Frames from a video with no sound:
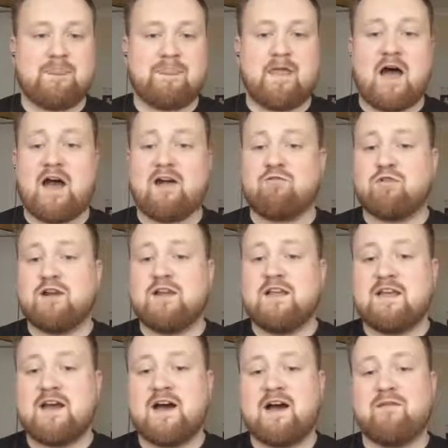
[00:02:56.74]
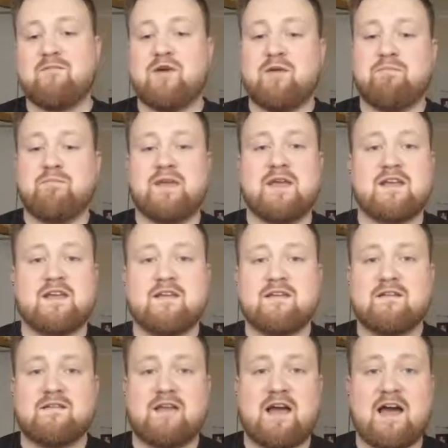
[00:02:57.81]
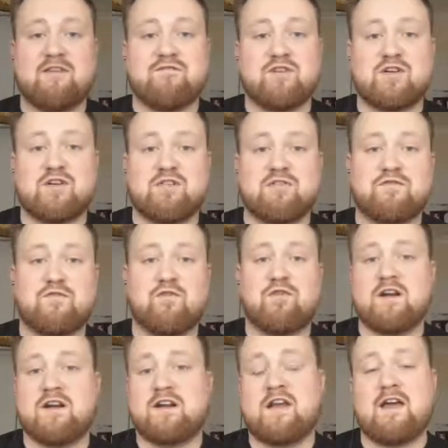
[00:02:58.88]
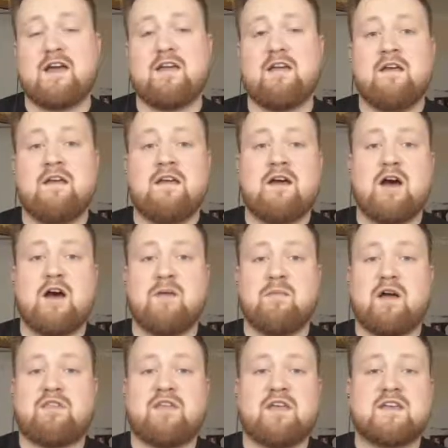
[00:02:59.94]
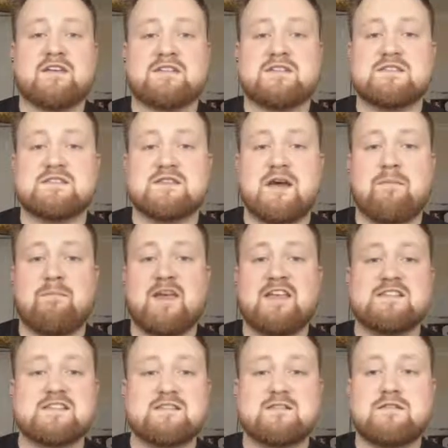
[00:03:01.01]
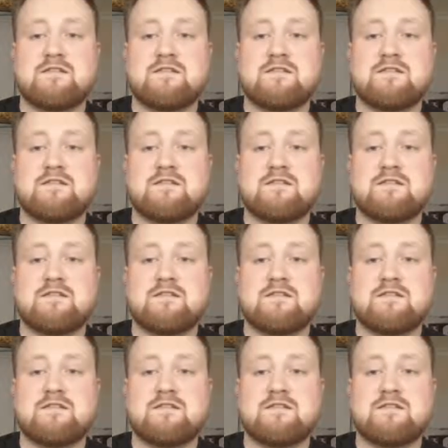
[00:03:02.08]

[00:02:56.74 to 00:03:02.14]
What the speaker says: I really am a big advocate for it, okay? I think it's amazing